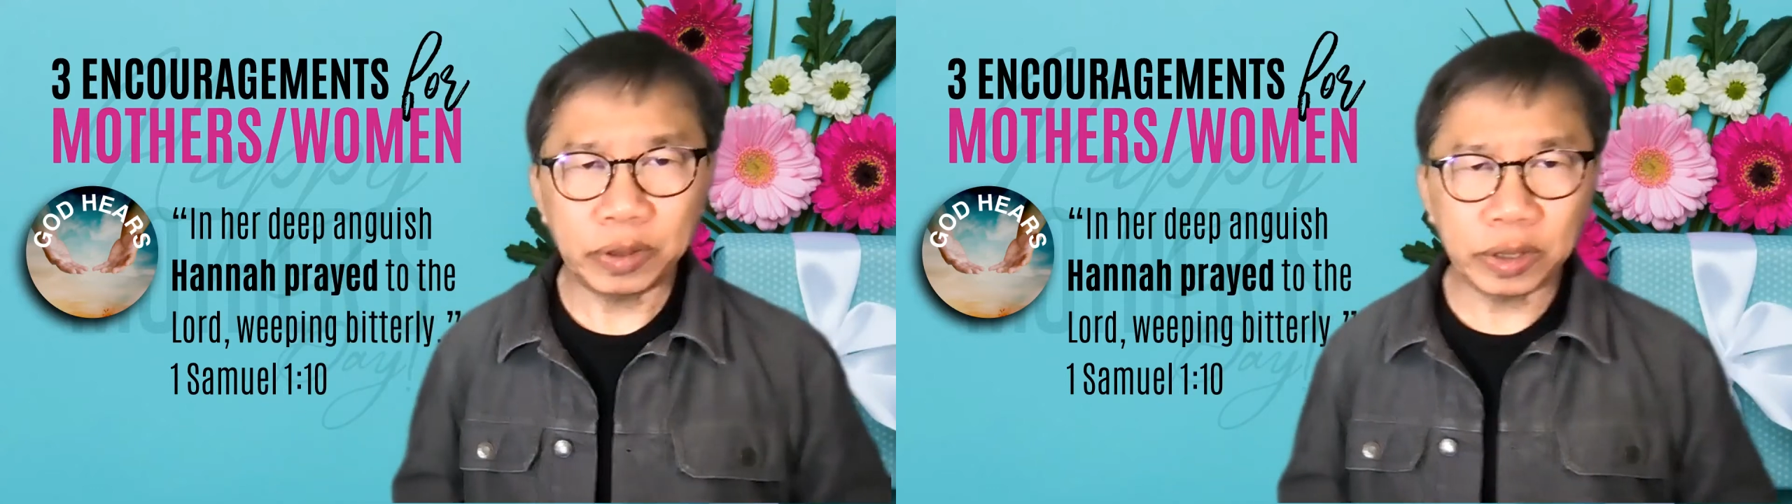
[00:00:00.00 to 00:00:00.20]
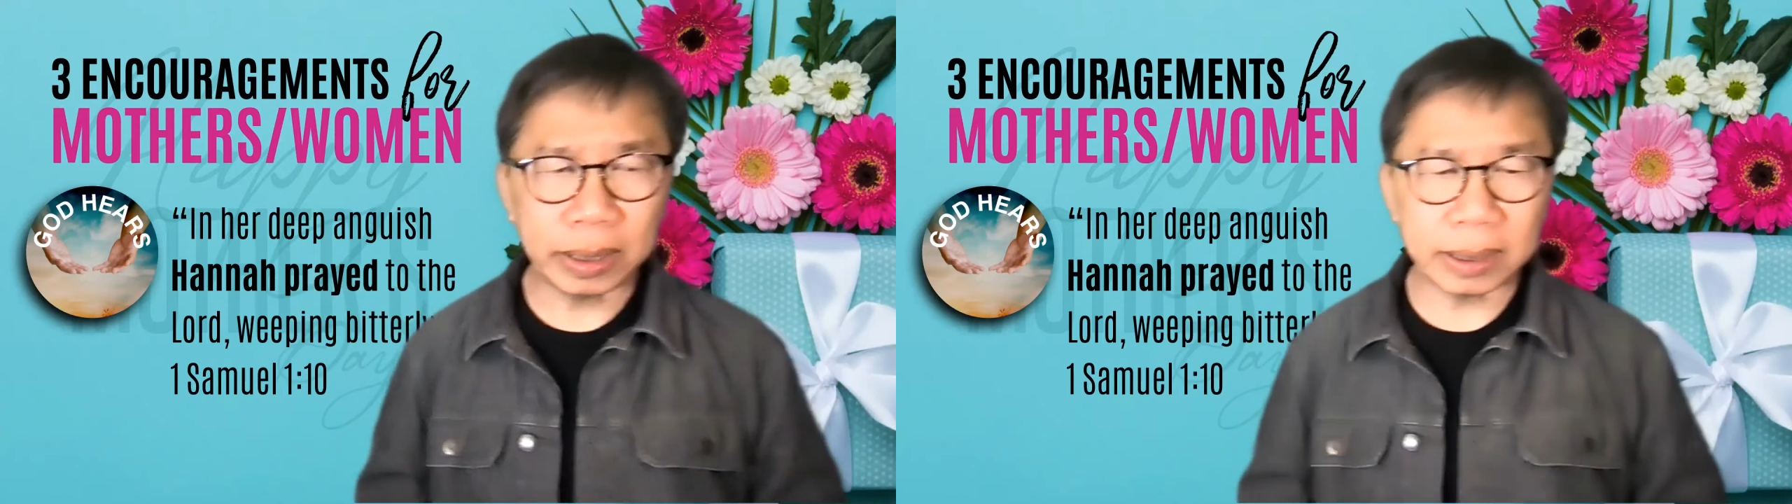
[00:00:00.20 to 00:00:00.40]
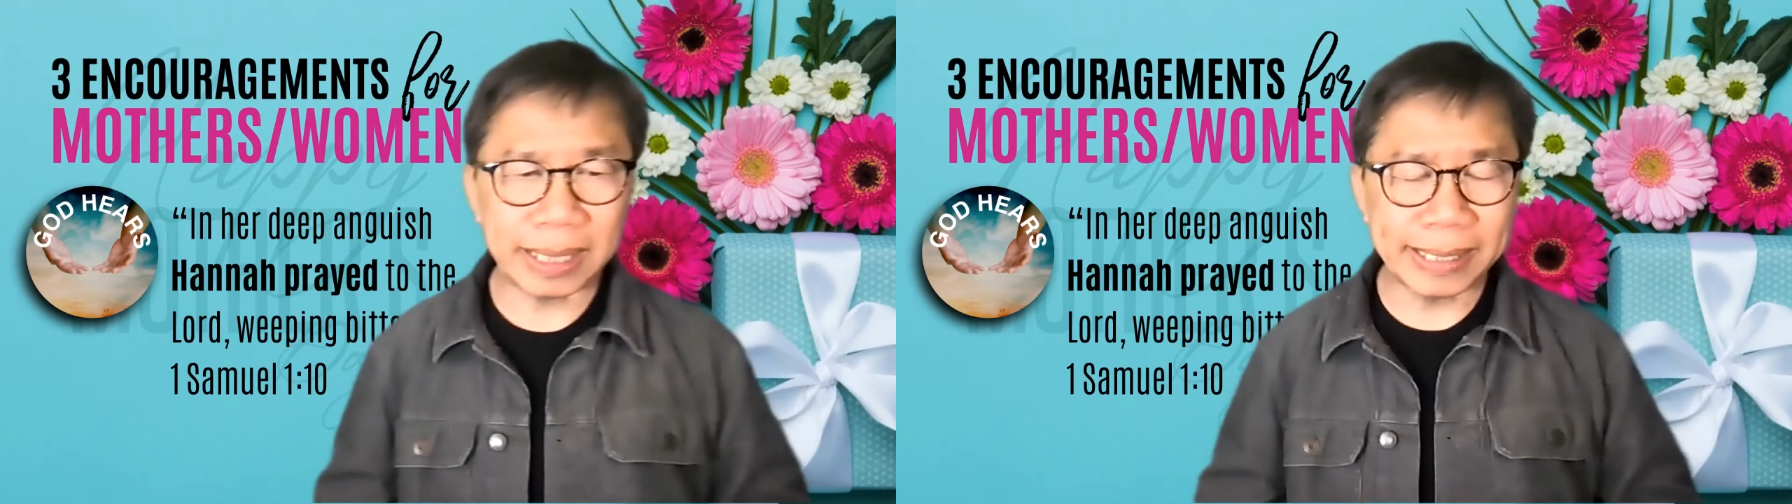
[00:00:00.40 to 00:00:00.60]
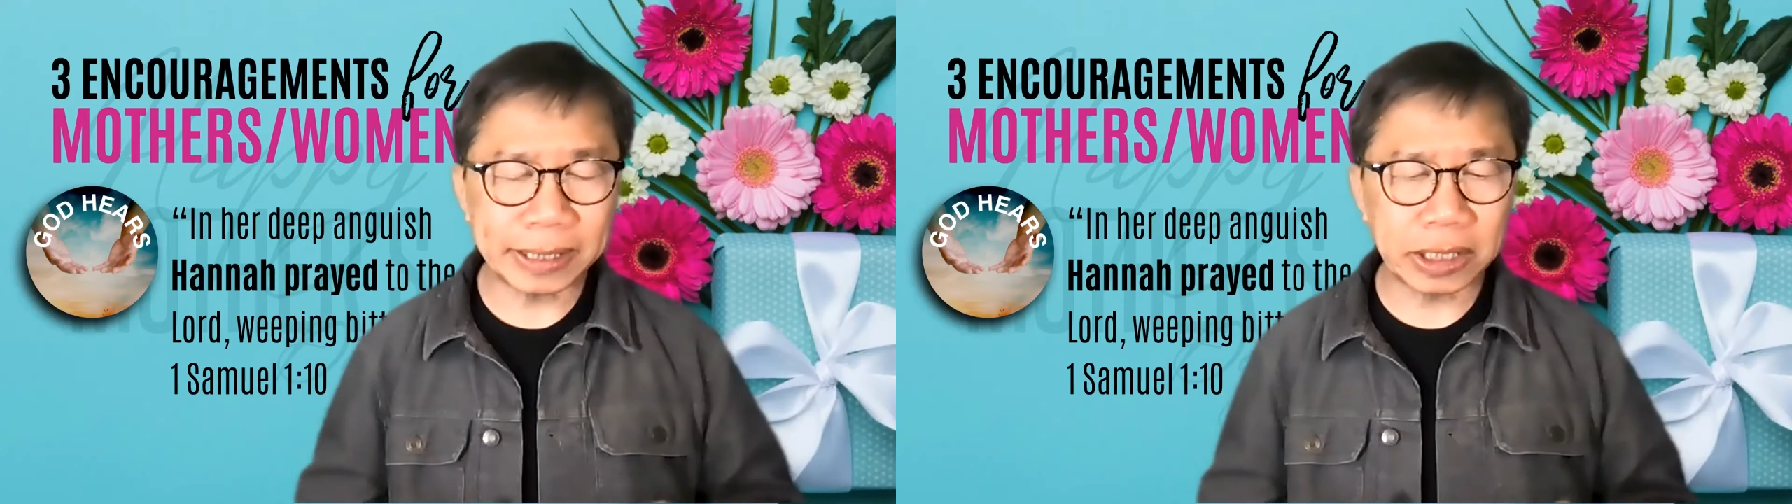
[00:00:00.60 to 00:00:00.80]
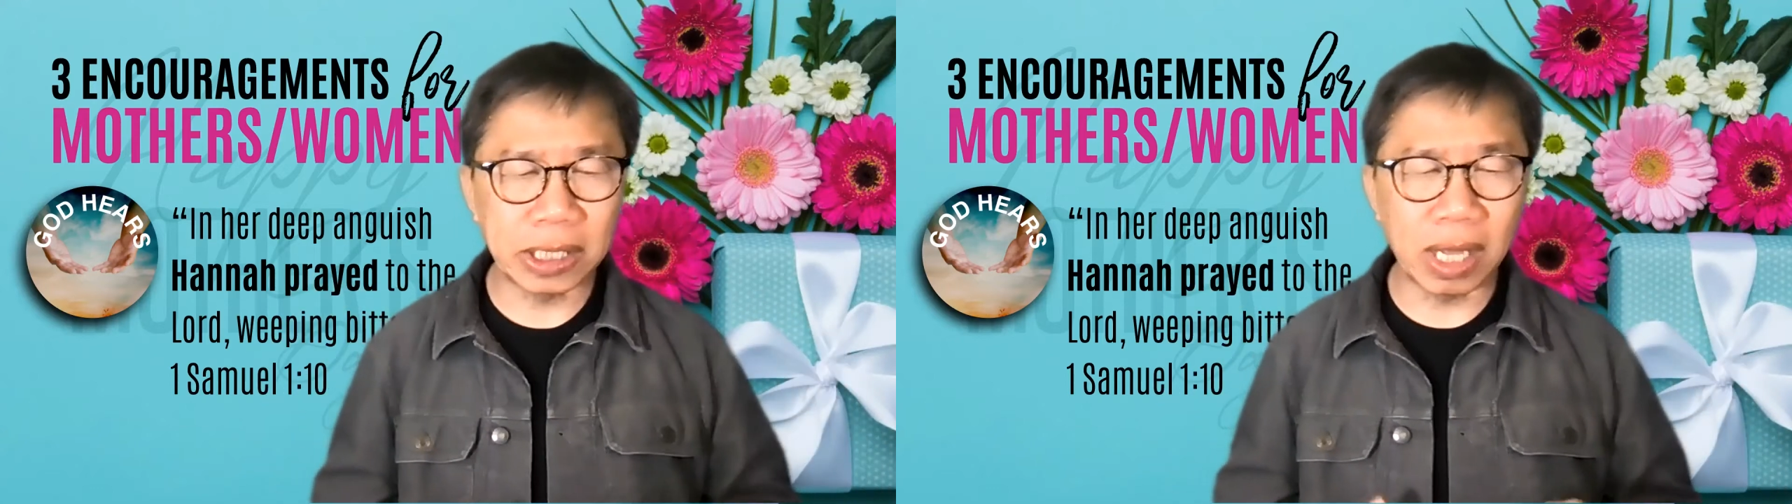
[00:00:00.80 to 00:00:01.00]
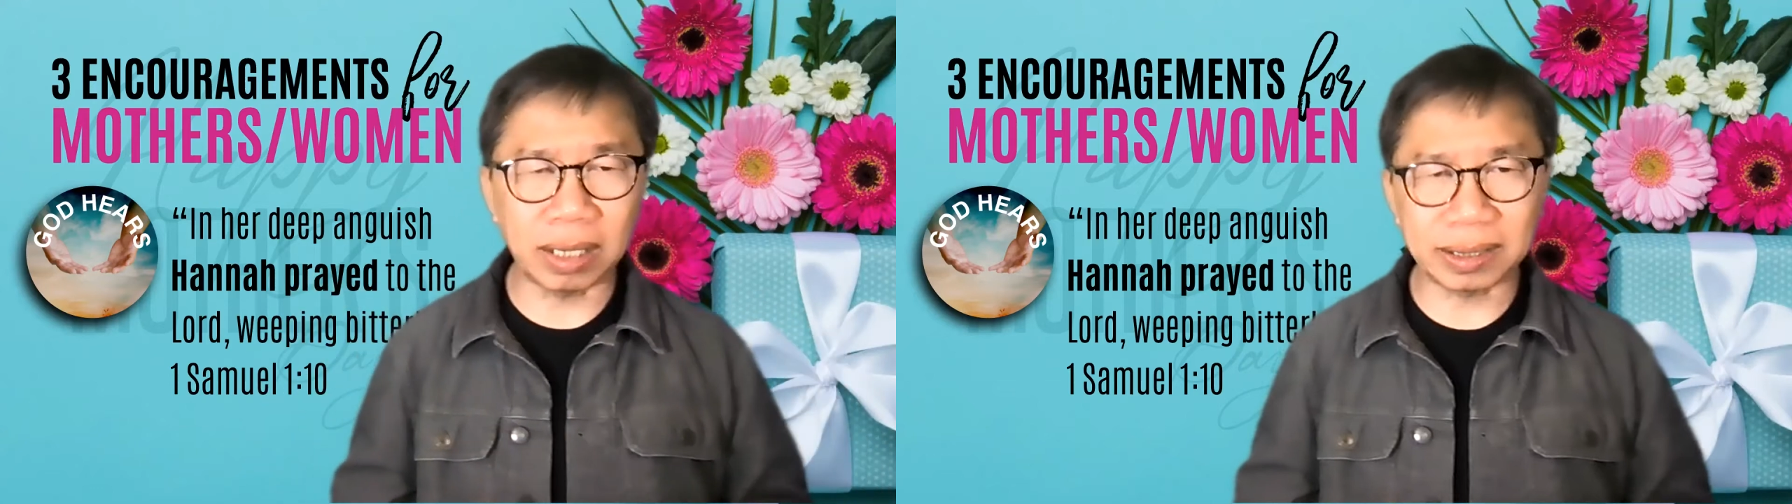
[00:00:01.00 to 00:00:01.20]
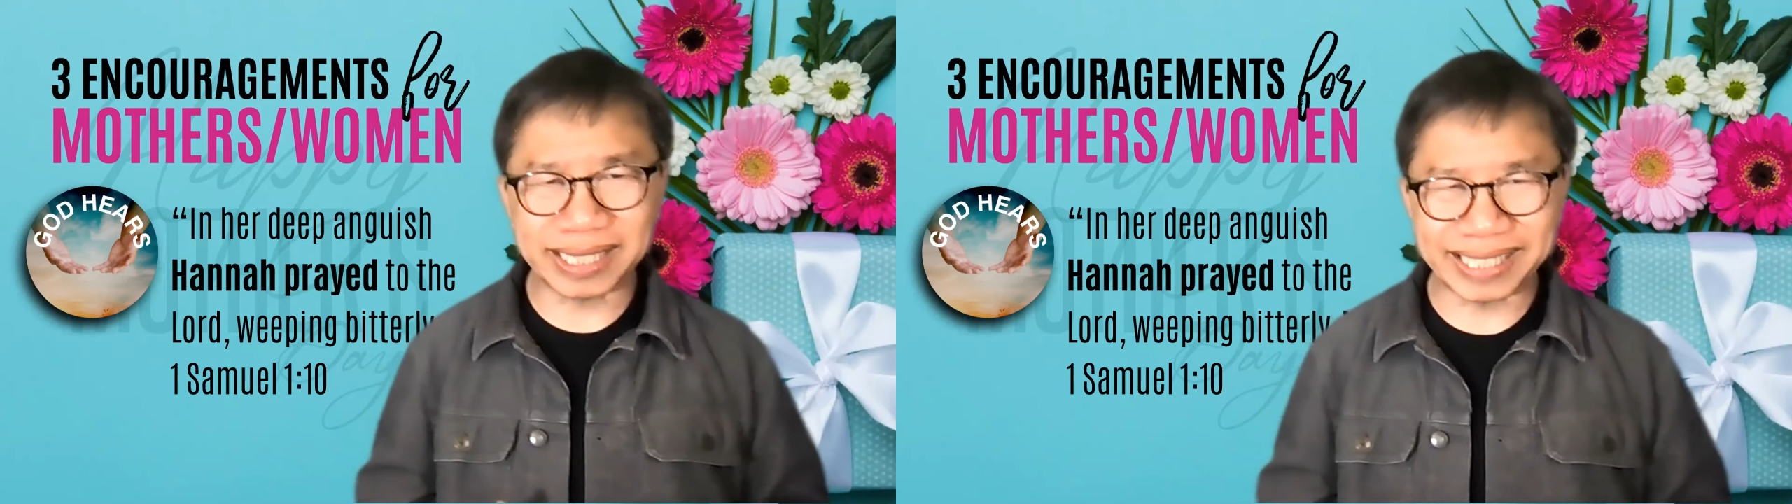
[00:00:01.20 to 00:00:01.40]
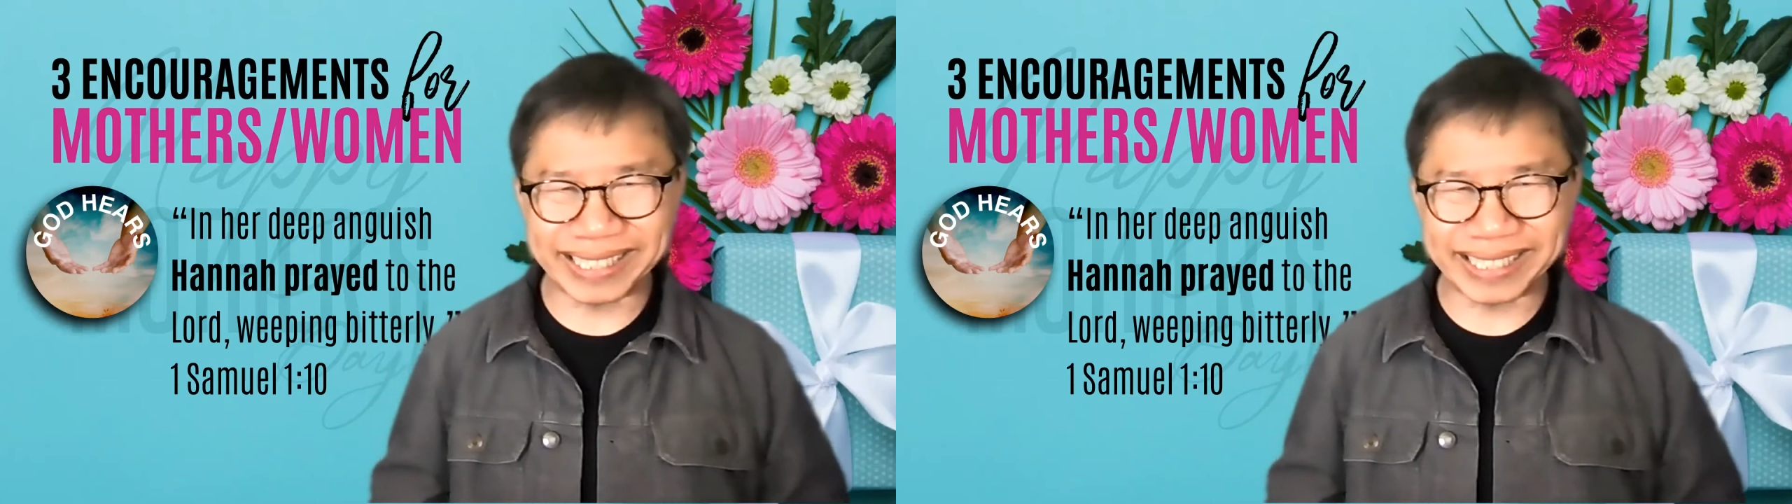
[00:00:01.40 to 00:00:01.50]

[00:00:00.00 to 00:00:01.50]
prayer is not